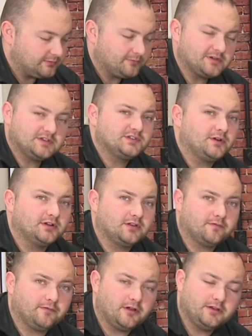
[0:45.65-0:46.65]
Then we're going to start at the
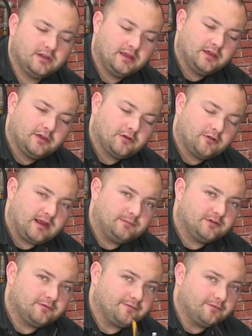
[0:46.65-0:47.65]
front. Grab
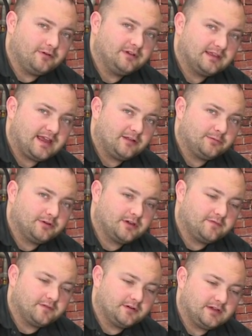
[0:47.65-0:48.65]
your front caliper
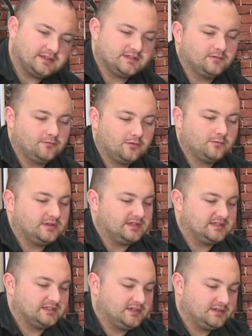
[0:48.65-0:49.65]
cover. It's the one with the
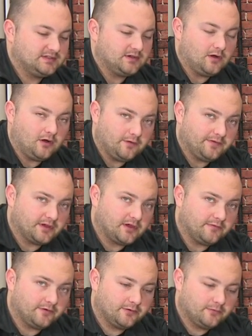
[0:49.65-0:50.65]
studs on the
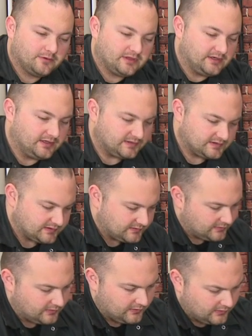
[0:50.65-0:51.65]
cover with the nuts.
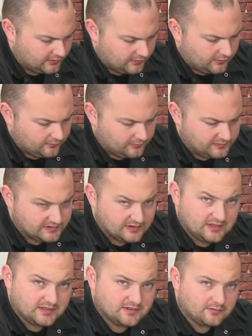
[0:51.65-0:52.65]
Loosen
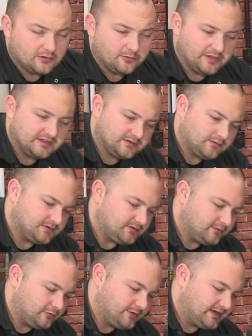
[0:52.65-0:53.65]
the nuts a little bit so there's a
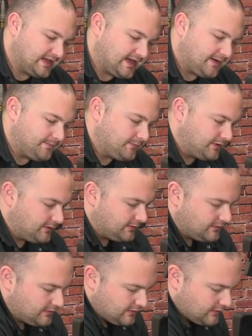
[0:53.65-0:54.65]
little bit of gap,
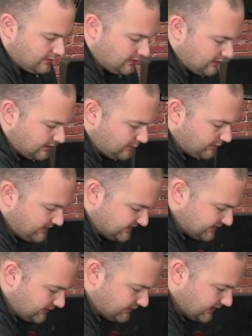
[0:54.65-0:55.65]
and
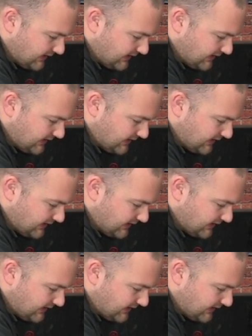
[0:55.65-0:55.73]
place it on the